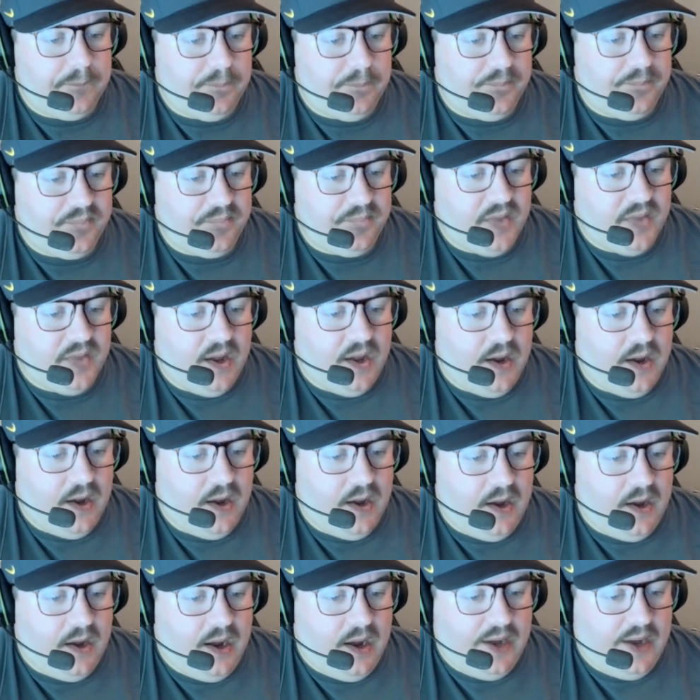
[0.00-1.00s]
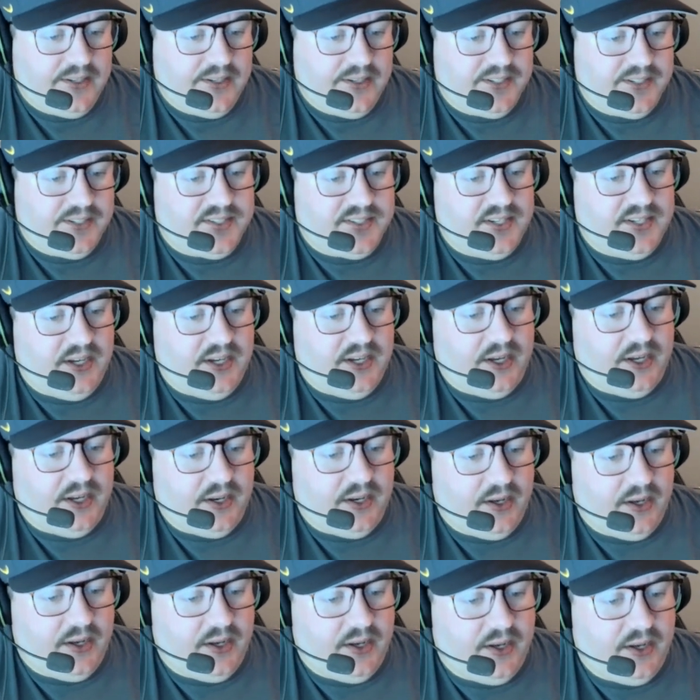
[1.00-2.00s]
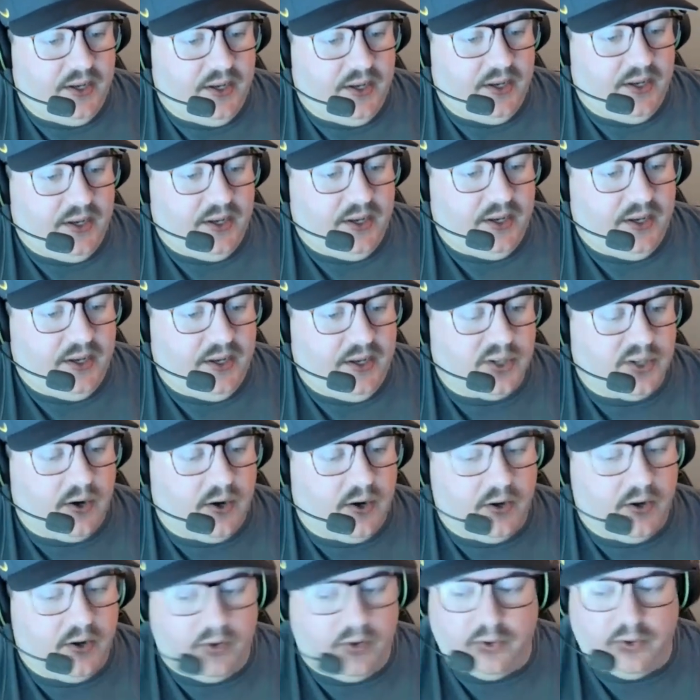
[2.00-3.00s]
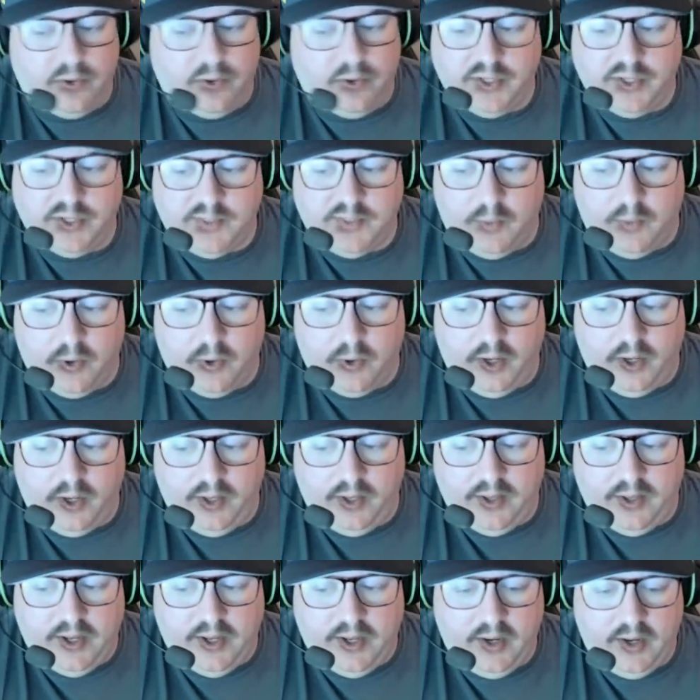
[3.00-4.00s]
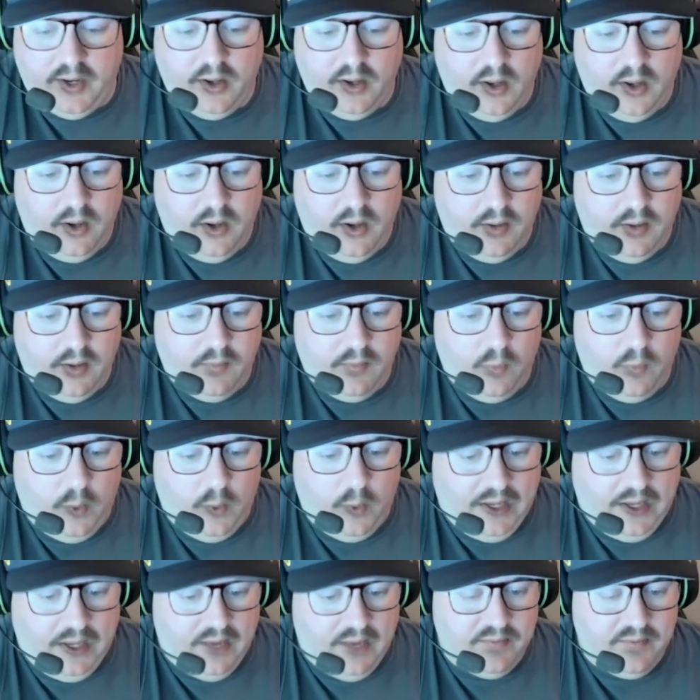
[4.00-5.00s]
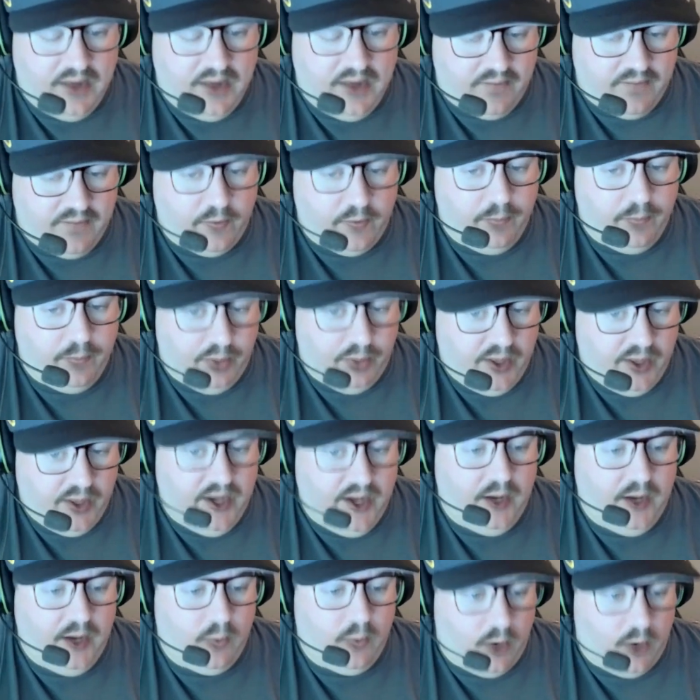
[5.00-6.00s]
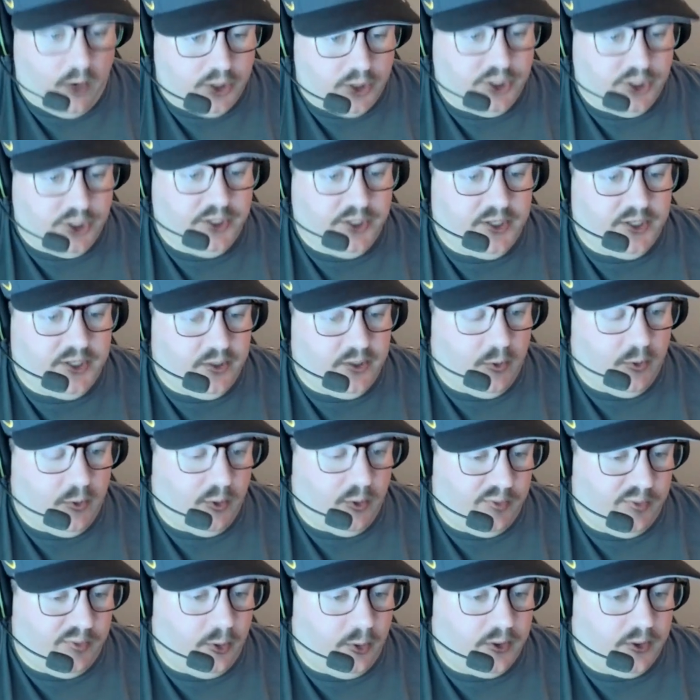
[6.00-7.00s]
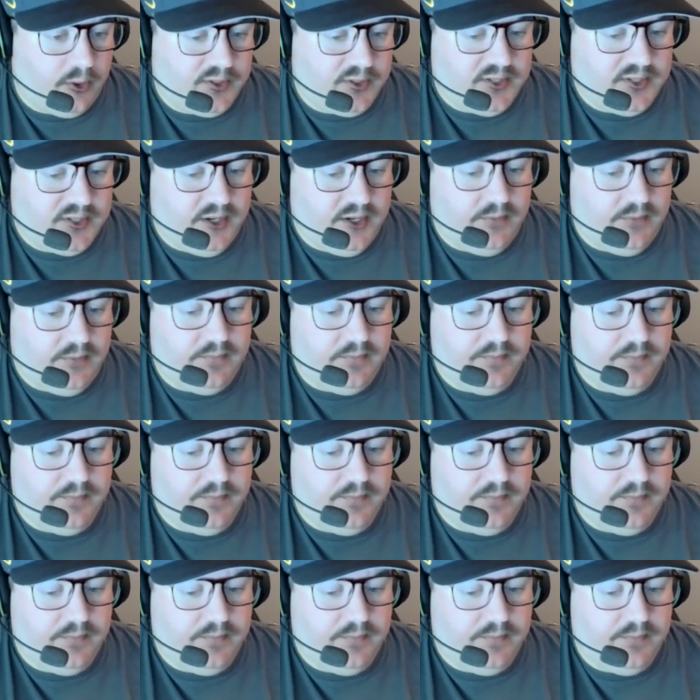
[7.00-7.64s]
I did see in Matter's article this morning that we have never played Washington or Florida State.